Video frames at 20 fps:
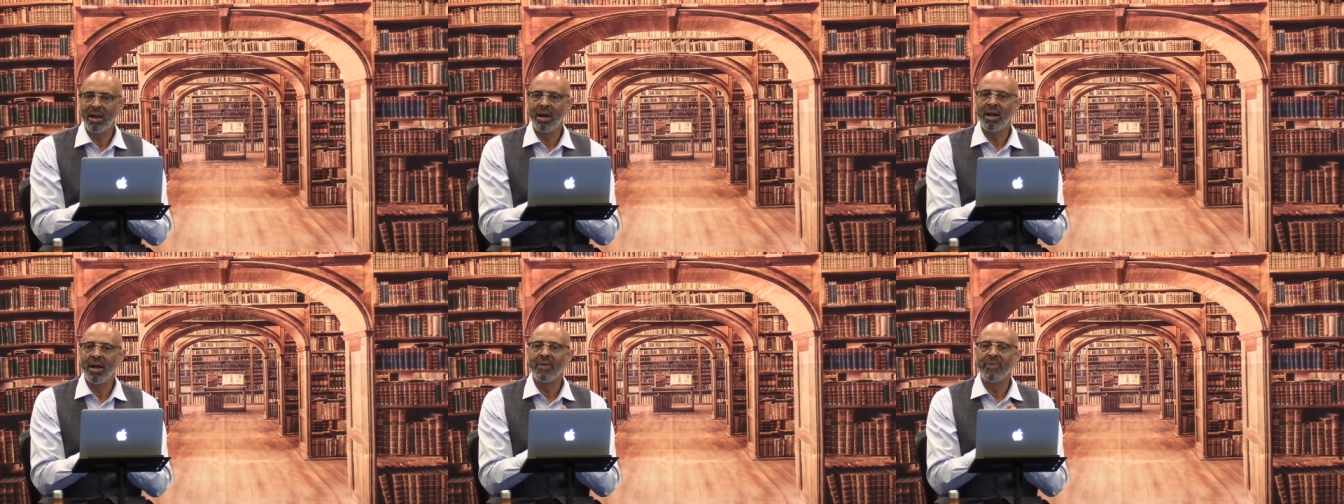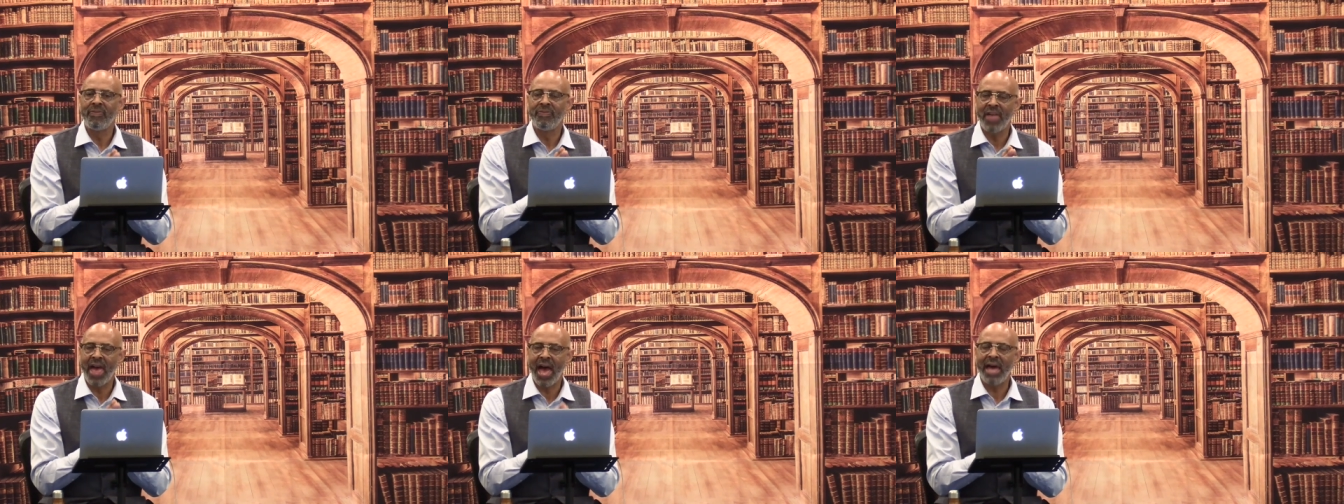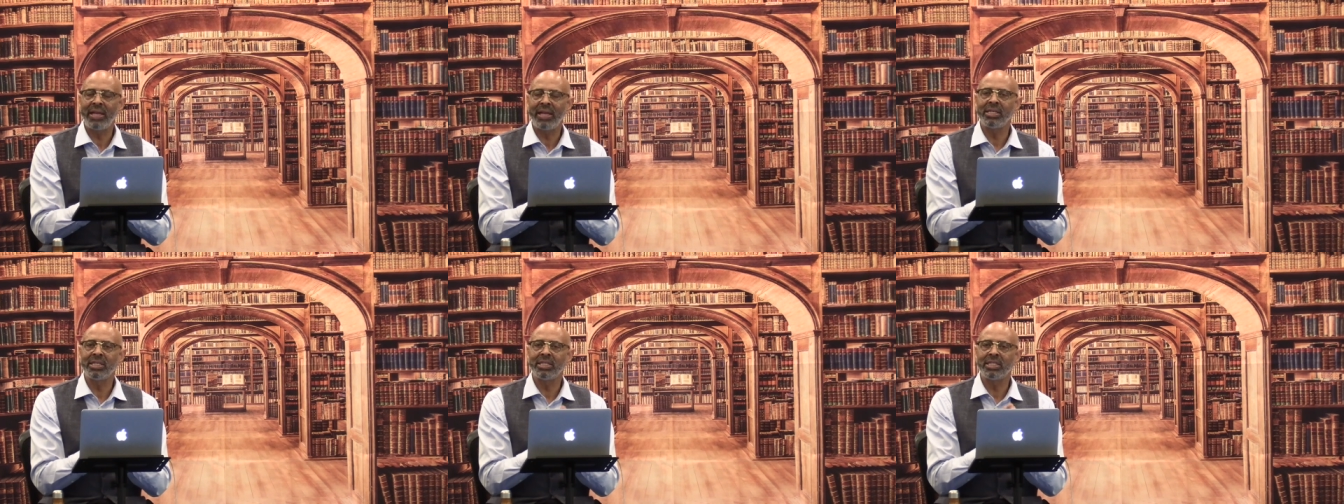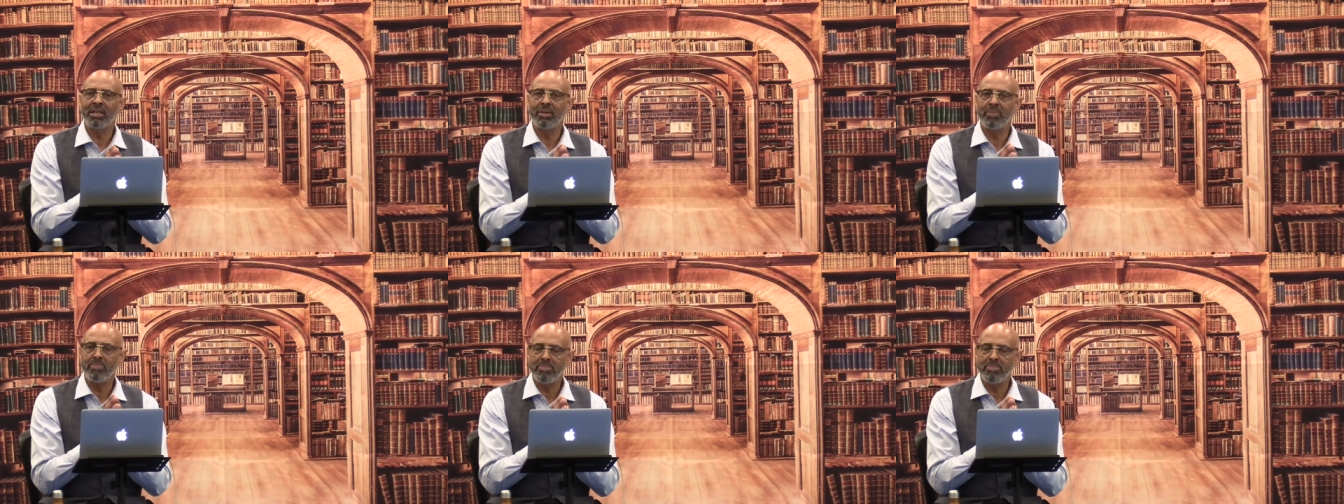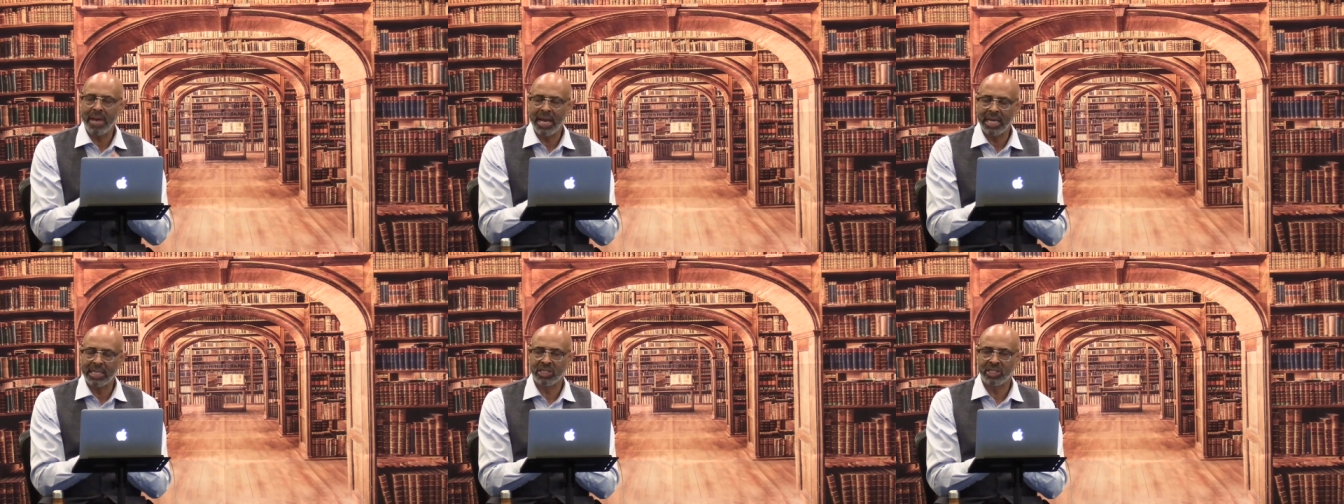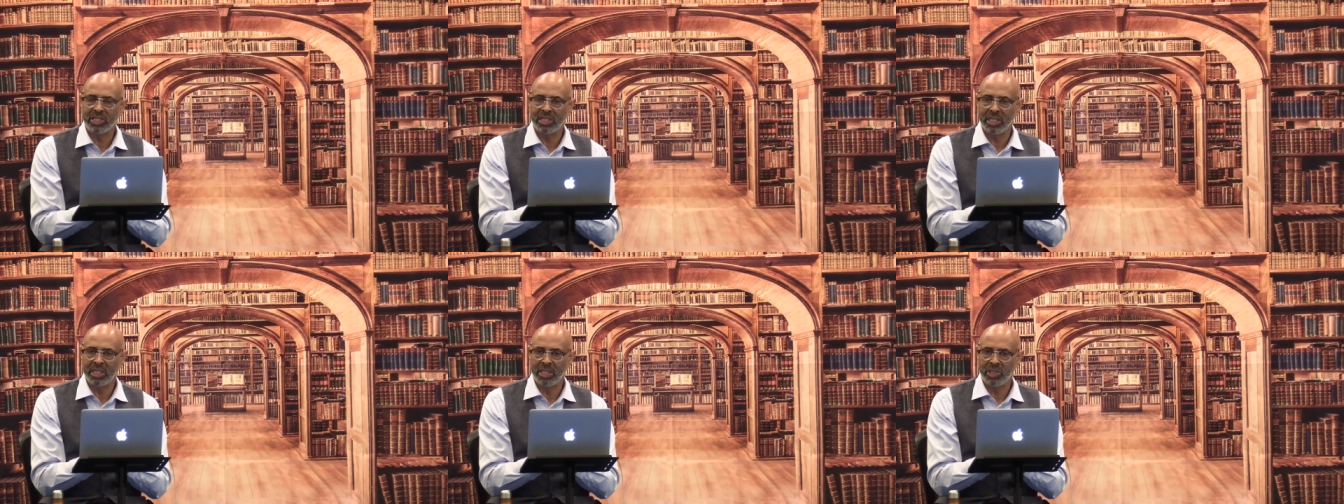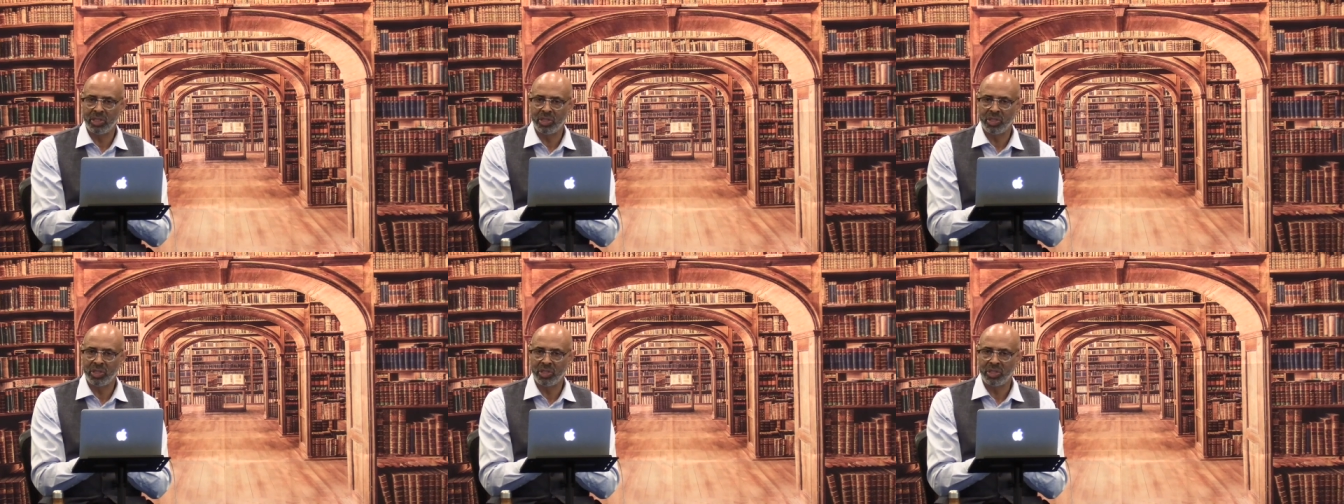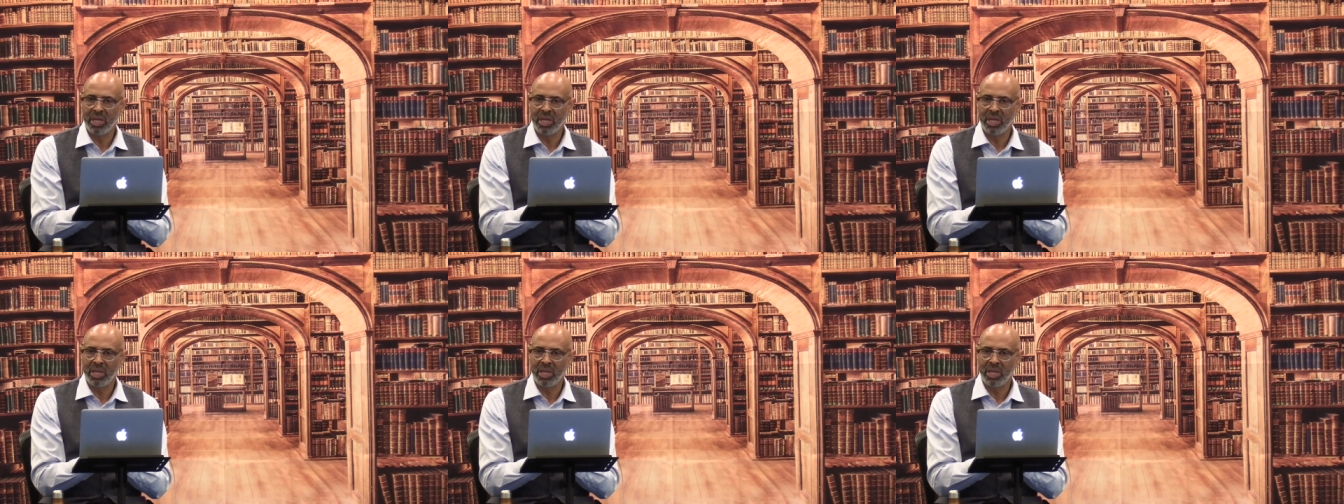That is the message.